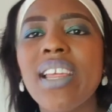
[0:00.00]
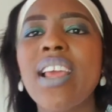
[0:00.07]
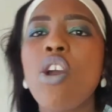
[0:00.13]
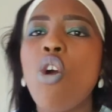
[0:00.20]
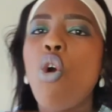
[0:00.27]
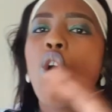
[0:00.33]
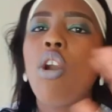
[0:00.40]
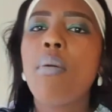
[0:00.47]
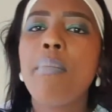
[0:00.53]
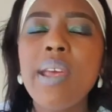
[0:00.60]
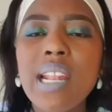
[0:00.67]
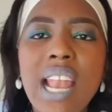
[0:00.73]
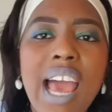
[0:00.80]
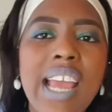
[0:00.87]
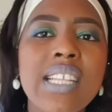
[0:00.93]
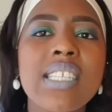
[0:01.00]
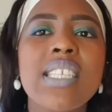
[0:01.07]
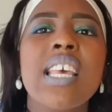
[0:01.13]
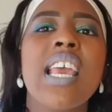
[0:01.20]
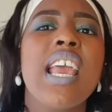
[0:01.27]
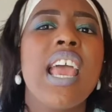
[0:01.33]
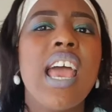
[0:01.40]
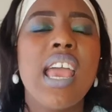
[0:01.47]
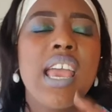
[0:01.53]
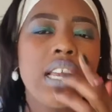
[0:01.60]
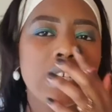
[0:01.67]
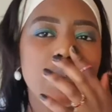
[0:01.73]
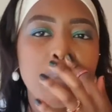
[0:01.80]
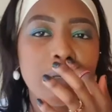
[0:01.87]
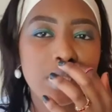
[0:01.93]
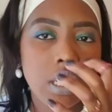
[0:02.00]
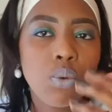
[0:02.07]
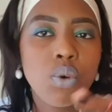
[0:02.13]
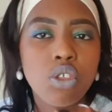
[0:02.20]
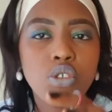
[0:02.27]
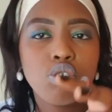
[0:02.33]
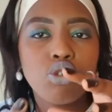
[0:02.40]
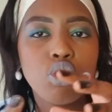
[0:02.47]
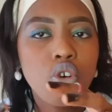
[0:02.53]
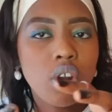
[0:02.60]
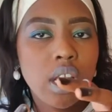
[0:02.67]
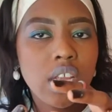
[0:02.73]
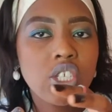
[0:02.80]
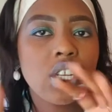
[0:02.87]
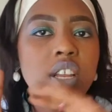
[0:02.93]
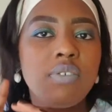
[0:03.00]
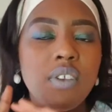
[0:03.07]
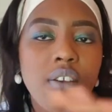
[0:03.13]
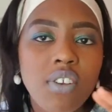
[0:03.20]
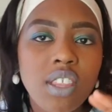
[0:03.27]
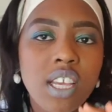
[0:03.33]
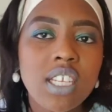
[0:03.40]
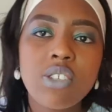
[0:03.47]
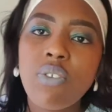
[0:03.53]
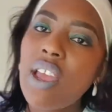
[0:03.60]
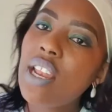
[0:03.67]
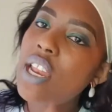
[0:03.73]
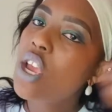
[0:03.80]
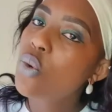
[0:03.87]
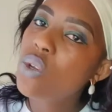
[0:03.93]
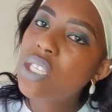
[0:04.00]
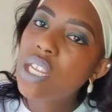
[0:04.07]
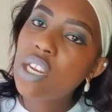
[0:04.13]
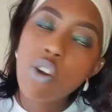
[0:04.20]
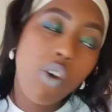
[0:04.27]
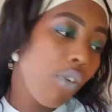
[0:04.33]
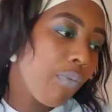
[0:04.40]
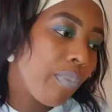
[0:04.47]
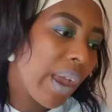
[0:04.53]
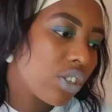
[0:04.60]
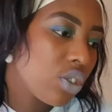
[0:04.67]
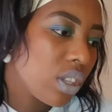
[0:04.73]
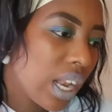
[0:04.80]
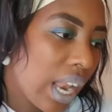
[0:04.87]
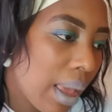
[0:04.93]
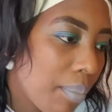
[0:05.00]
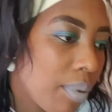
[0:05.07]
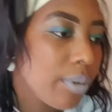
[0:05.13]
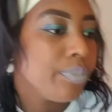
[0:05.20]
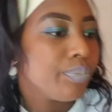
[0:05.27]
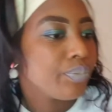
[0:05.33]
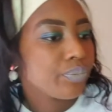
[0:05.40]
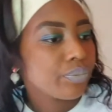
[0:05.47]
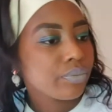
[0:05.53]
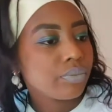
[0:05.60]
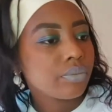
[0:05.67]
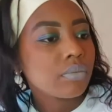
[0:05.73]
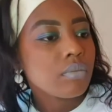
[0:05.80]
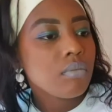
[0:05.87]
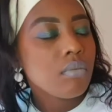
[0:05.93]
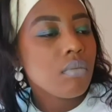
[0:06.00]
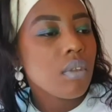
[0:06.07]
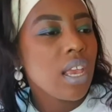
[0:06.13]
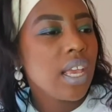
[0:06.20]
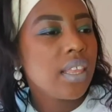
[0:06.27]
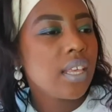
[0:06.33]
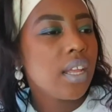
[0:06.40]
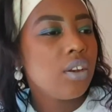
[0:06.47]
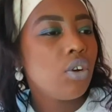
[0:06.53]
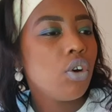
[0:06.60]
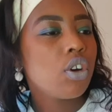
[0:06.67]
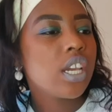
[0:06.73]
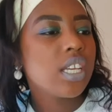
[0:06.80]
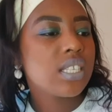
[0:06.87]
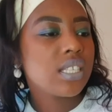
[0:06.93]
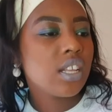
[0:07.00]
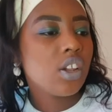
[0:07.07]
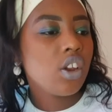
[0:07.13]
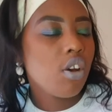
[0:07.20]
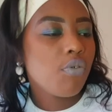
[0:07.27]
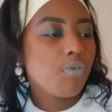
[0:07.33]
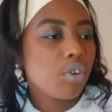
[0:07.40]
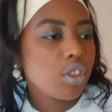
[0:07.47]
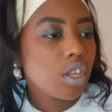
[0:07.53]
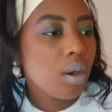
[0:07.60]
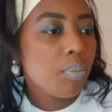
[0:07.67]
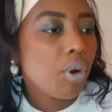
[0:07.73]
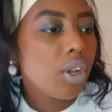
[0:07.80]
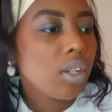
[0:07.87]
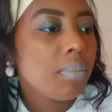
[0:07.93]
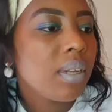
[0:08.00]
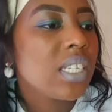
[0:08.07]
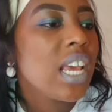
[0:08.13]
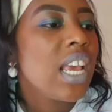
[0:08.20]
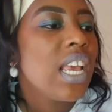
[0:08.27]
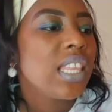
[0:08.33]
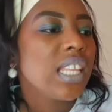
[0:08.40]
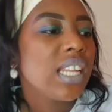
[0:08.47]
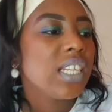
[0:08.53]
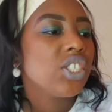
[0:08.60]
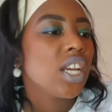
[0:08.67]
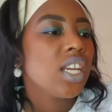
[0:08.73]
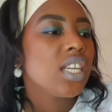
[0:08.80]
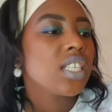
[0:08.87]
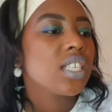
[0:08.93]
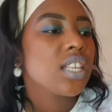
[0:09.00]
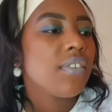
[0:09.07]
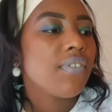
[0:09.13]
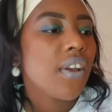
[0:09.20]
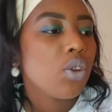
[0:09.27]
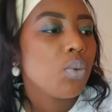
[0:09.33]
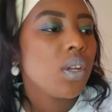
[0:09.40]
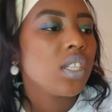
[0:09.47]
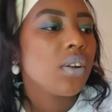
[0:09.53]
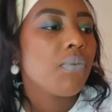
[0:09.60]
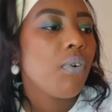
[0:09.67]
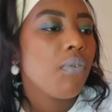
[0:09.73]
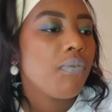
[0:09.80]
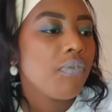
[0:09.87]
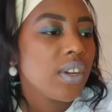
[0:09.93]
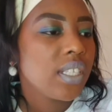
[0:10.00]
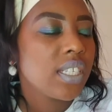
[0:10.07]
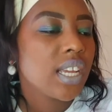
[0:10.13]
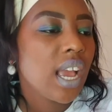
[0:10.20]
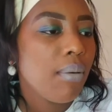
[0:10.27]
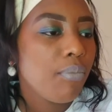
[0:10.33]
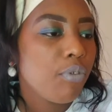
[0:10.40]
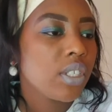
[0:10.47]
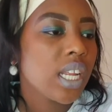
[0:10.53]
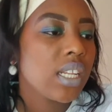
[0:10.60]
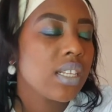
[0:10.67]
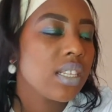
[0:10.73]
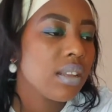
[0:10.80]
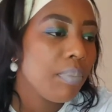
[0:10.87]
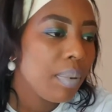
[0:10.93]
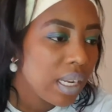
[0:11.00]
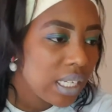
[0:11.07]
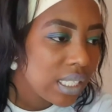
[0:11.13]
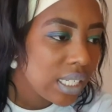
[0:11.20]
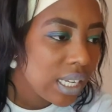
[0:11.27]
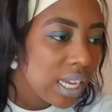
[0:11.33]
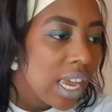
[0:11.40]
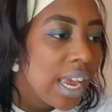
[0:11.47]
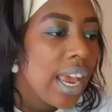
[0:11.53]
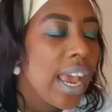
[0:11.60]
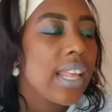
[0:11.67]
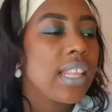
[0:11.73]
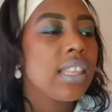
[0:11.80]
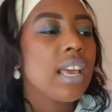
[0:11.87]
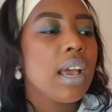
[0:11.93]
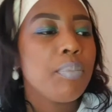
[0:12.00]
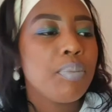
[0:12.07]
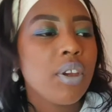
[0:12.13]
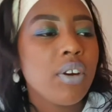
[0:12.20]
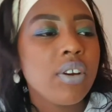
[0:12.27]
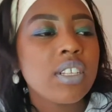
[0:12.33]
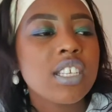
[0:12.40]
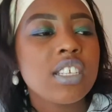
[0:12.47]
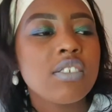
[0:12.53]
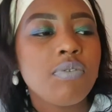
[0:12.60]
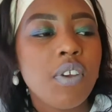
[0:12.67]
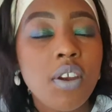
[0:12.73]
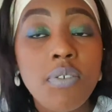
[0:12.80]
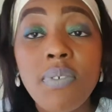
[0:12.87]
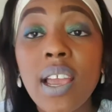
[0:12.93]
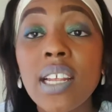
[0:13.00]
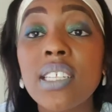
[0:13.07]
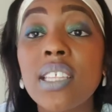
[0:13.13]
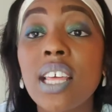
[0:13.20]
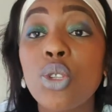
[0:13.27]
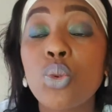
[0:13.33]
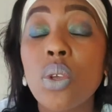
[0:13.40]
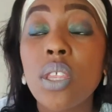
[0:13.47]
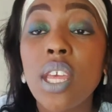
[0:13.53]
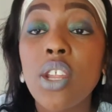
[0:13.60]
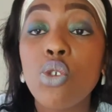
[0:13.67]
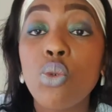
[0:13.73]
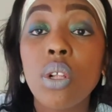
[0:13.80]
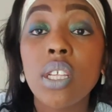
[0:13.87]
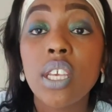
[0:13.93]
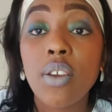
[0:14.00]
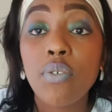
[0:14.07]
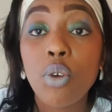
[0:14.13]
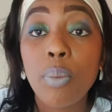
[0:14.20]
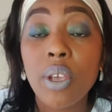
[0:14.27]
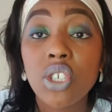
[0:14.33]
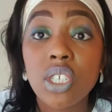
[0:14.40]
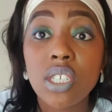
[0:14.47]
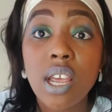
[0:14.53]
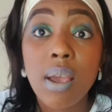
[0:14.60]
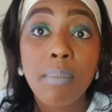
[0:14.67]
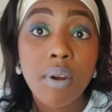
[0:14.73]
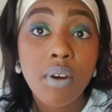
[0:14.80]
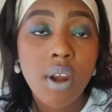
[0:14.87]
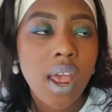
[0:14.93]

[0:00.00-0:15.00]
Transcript: or midlines, especially with jaw relation, if everything is fine, we send it off back to the lab. And then, okay, still on our fourth appointment, the denture is evaluated for fit, comfort, and stability. And then the appearance is verified. That's where then you will give your patient a mirror,